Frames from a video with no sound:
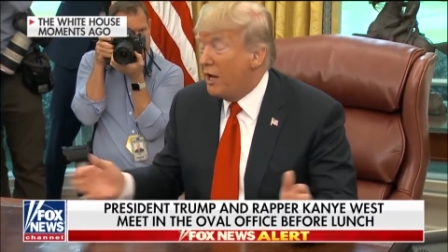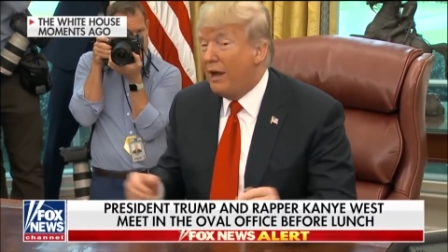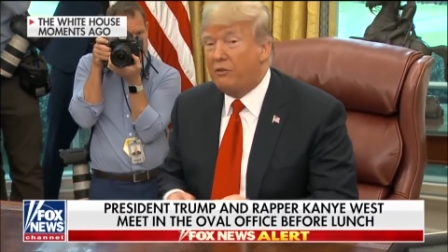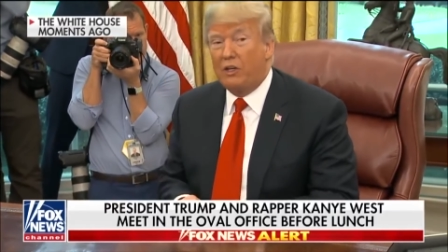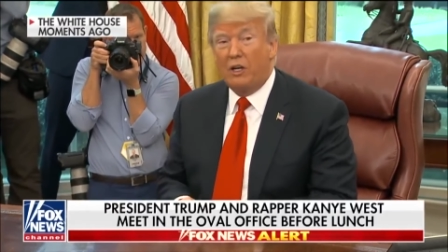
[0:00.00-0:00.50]
And I
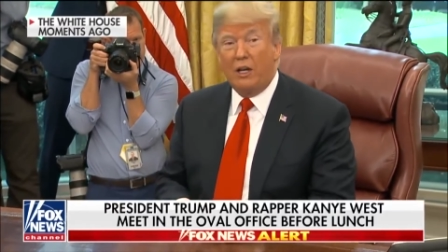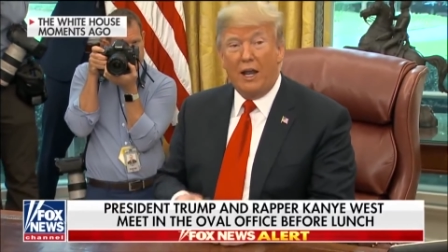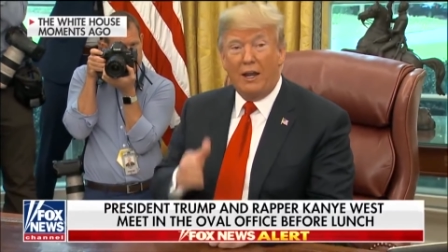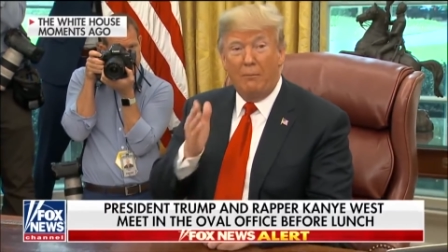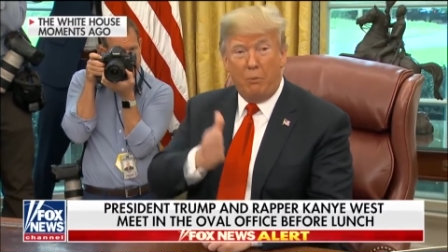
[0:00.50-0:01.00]
have to tell you, I
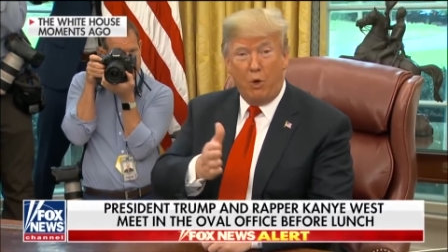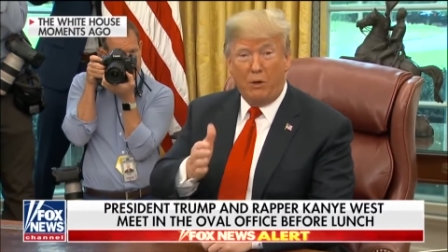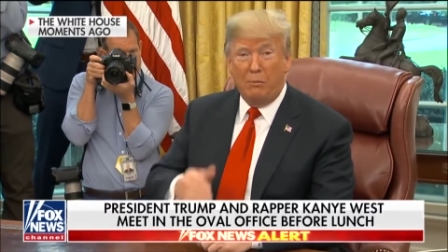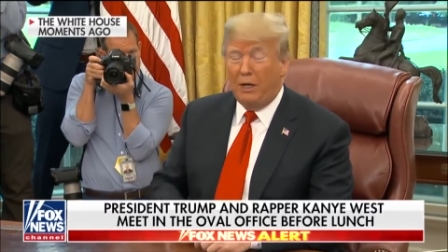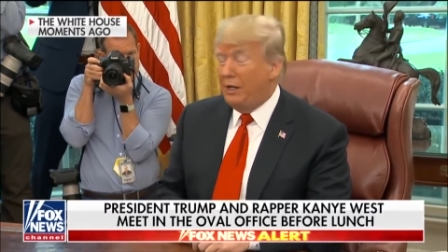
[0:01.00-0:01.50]
had
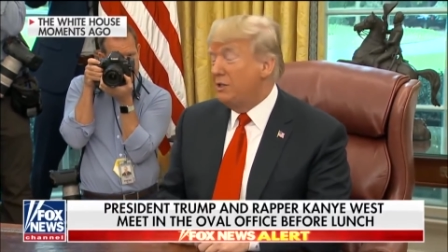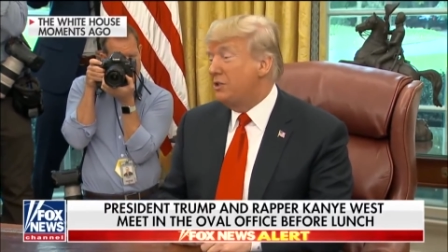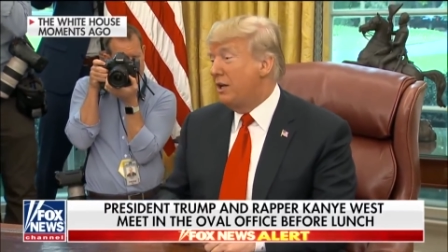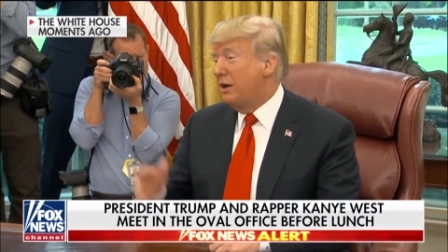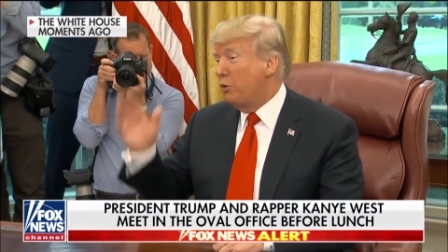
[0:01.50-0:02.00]
important meetings
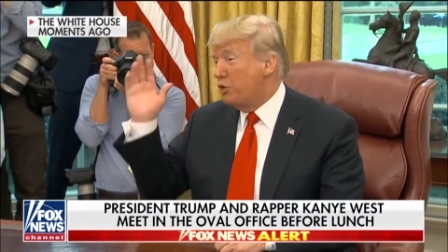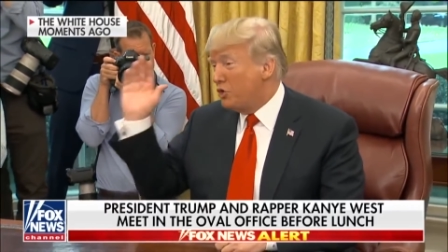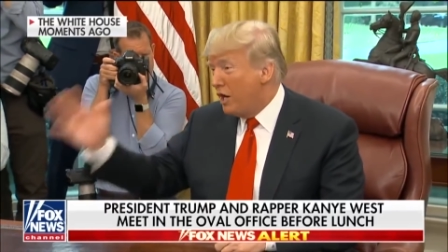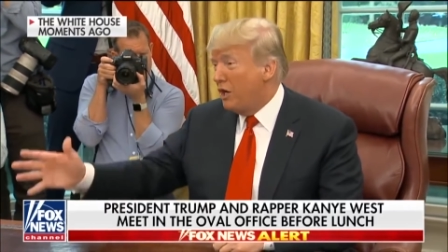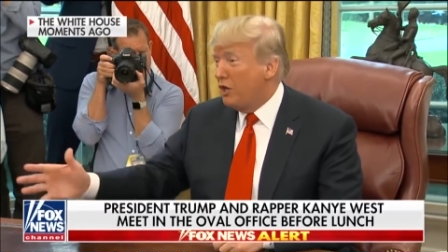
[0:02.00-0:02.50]
today with
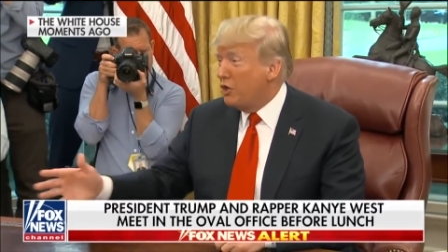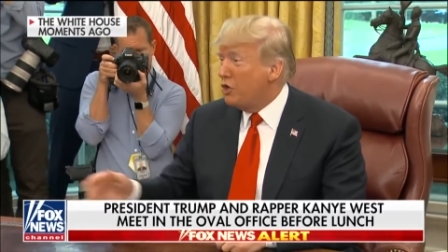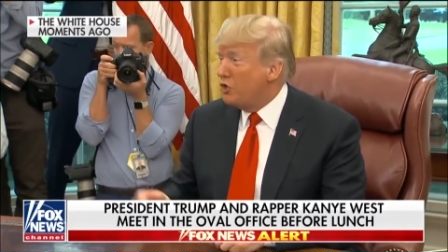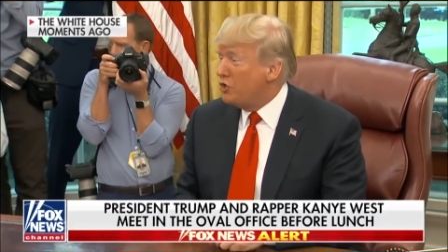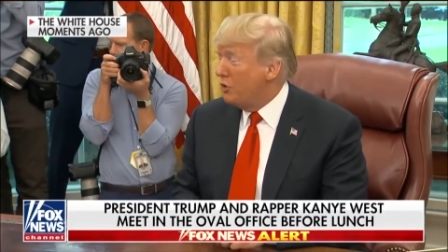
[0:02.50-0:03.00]

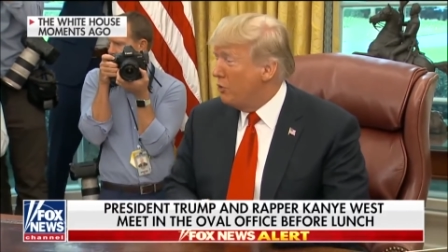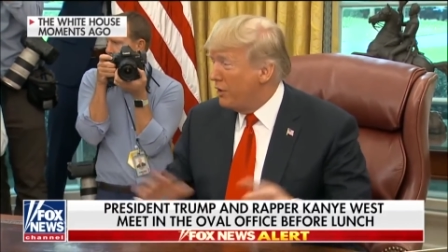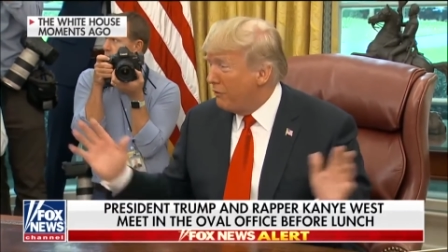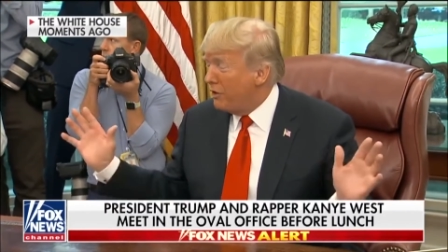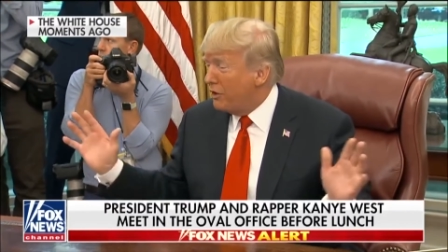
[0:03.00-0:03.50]
senators and
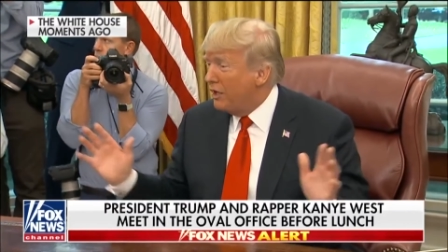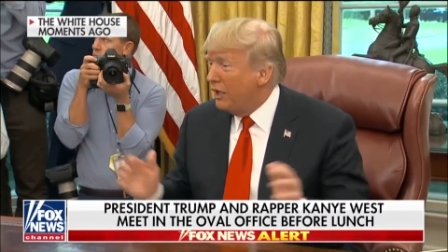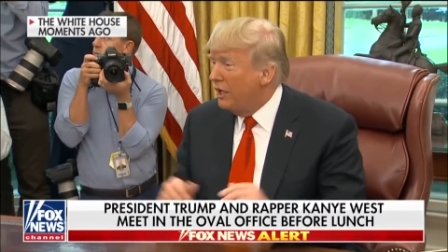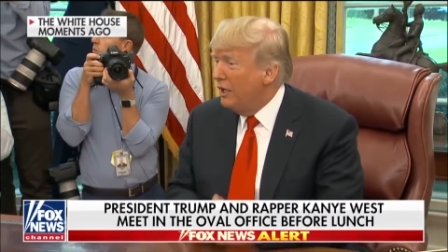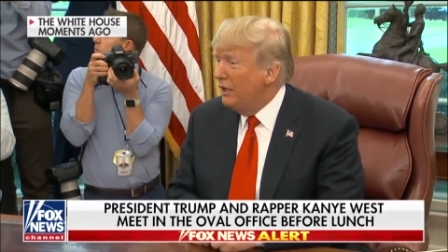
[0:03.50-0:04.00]
with everything.